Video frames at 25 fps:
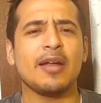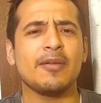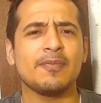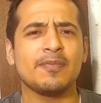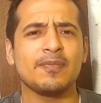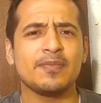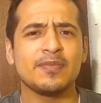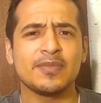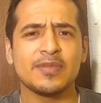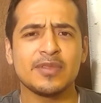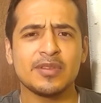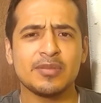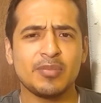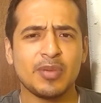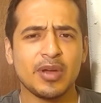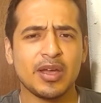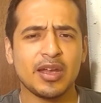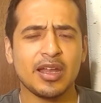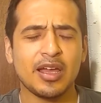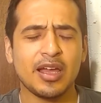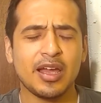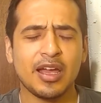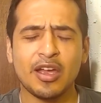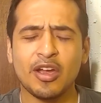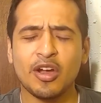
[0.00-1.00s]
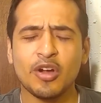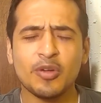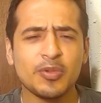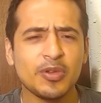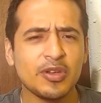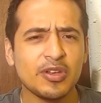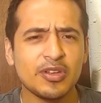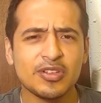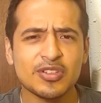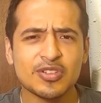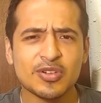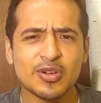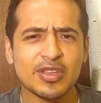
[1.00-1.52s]
yeah, but I hope
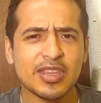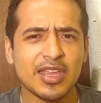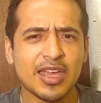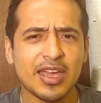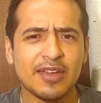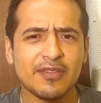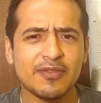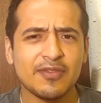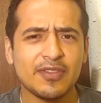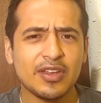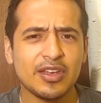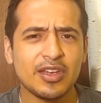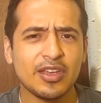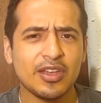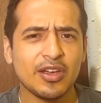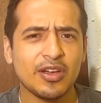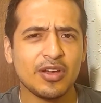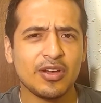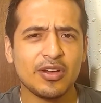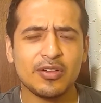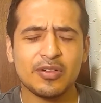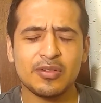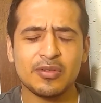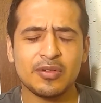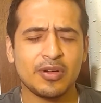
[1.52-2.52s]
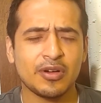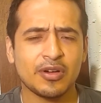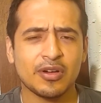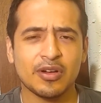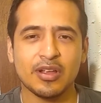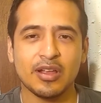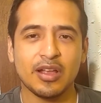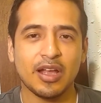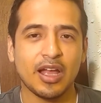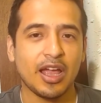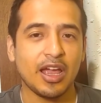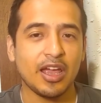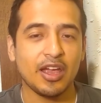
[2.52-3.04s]
you enjoyed that video,
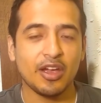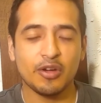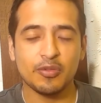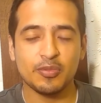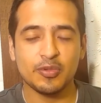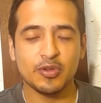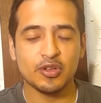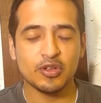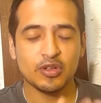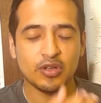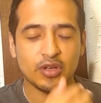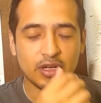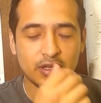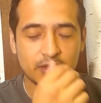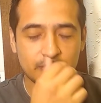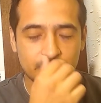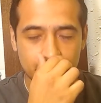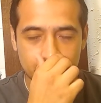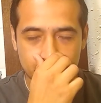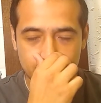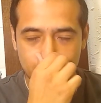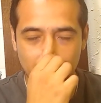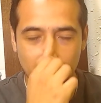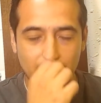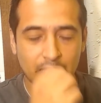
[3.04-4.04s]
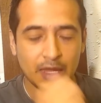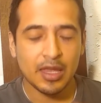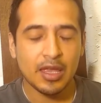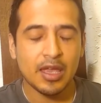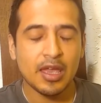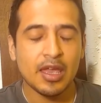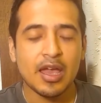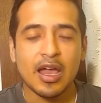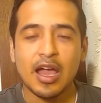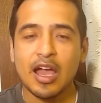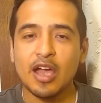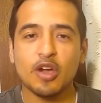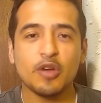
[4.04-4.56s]
or I hope you
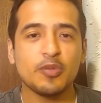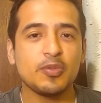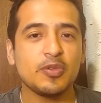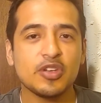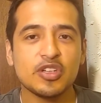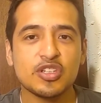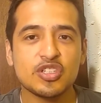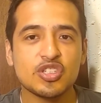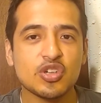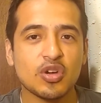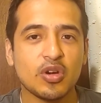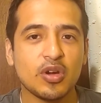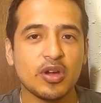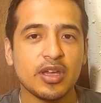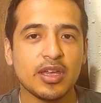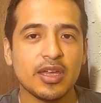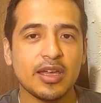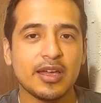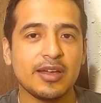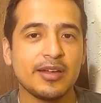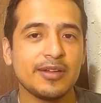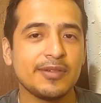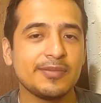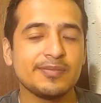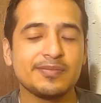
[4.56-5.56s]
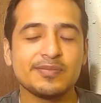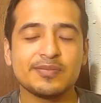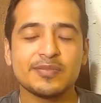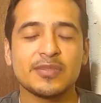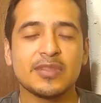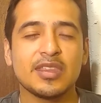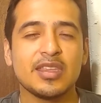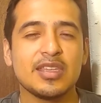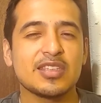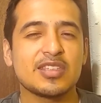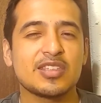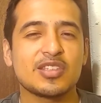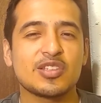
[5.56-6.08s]
enjoy
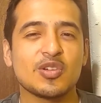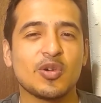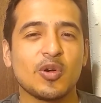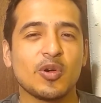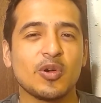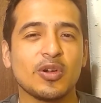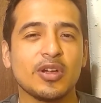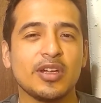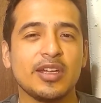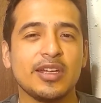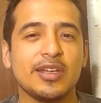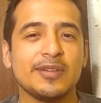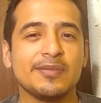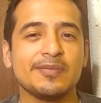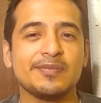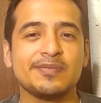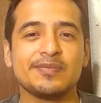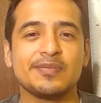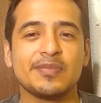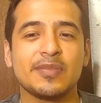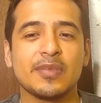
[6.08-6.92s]
this story.